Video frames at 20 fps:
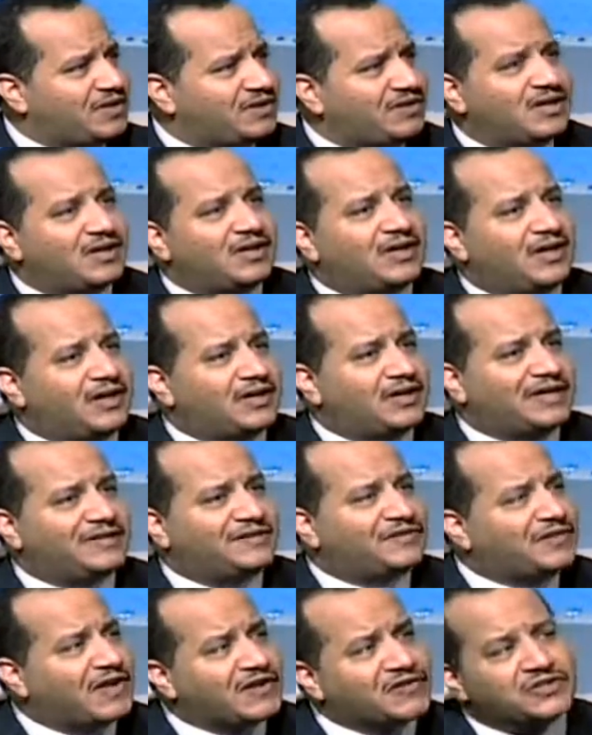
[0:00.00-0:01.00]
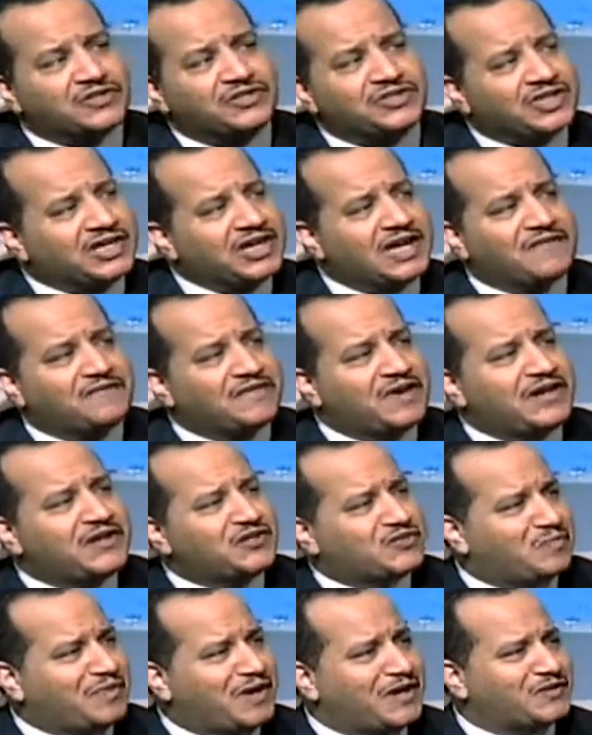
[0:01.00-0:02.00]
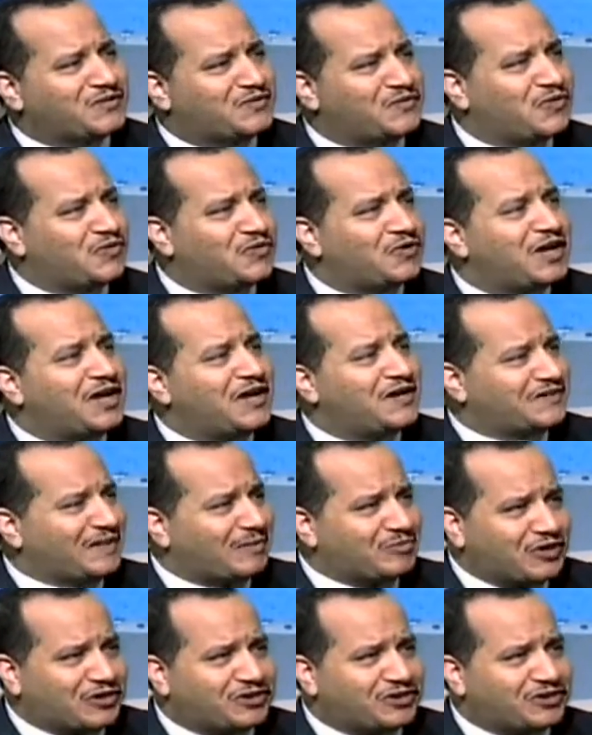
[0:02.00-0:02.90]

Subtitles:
I mean, it doesn't give any space for